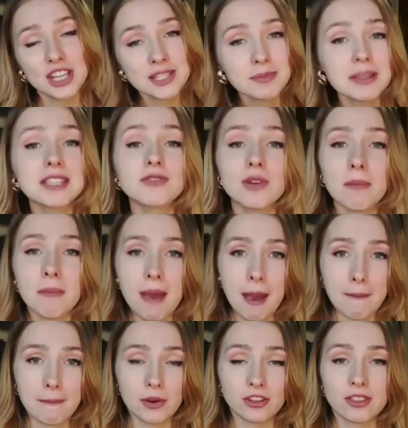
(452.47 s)
Just please
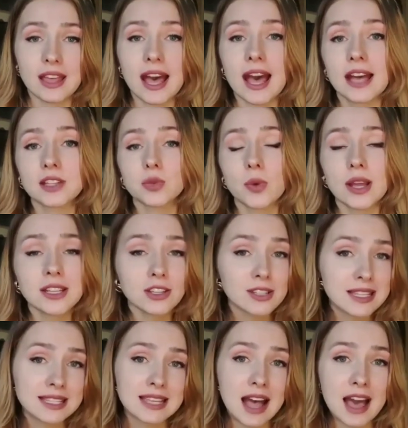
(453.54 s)
remember that when
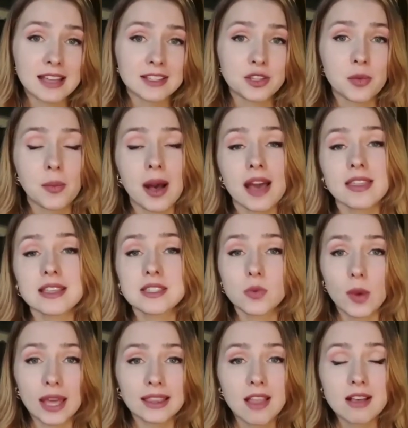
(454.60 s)
you decide to buy
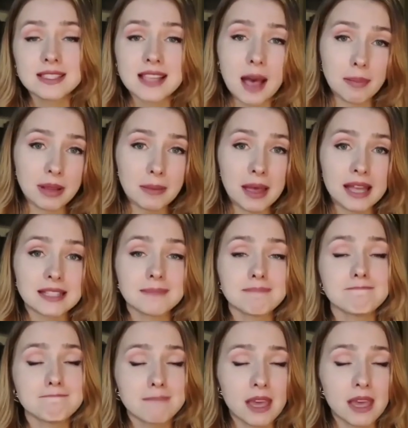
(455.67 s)
this weight loss supplement,